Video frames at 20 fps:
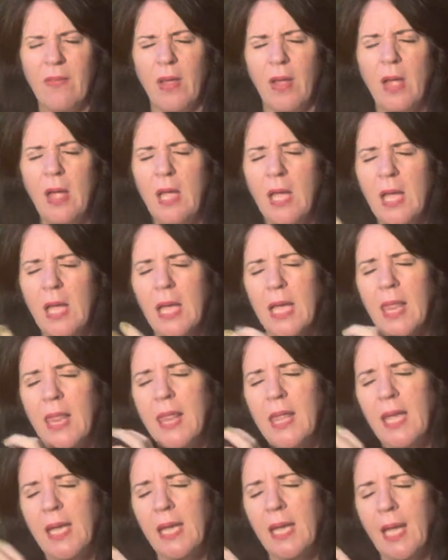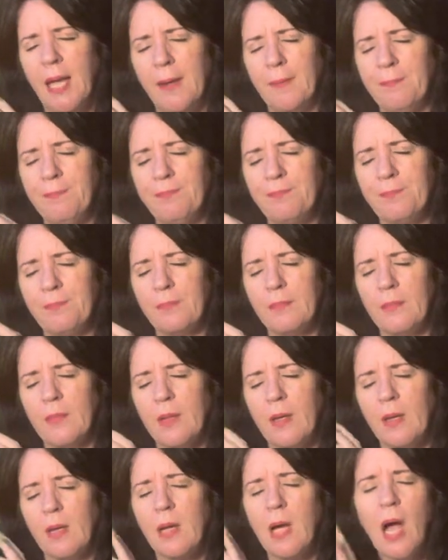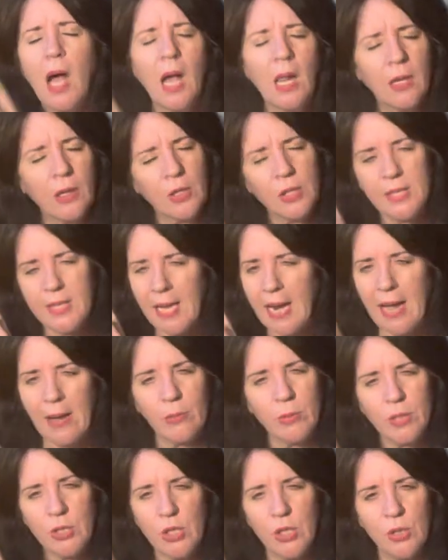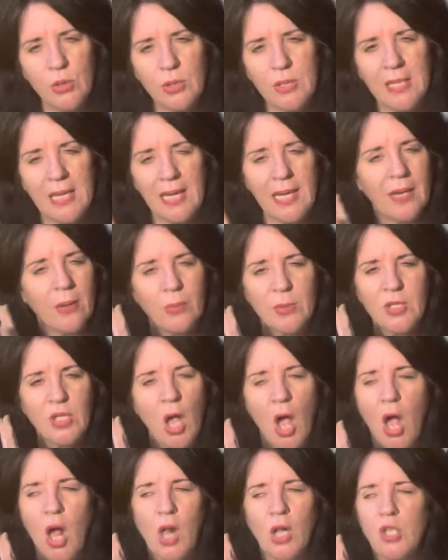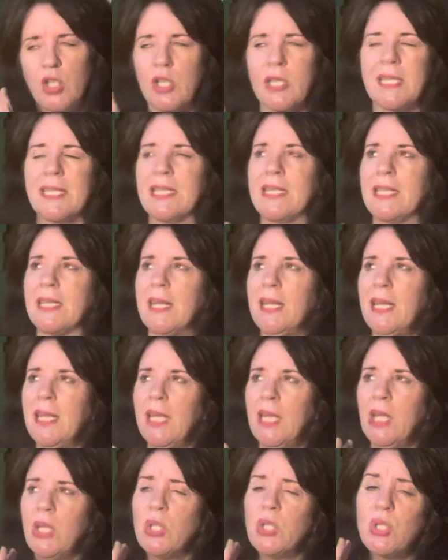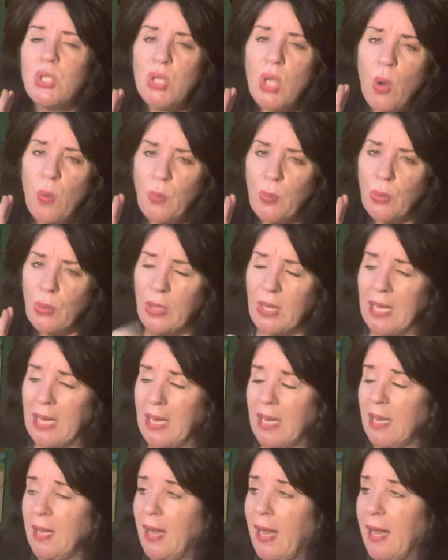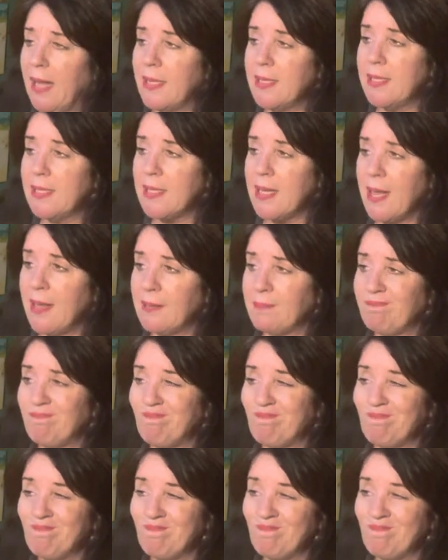the, the um, colors that I was using. It was all just so pretty. And um,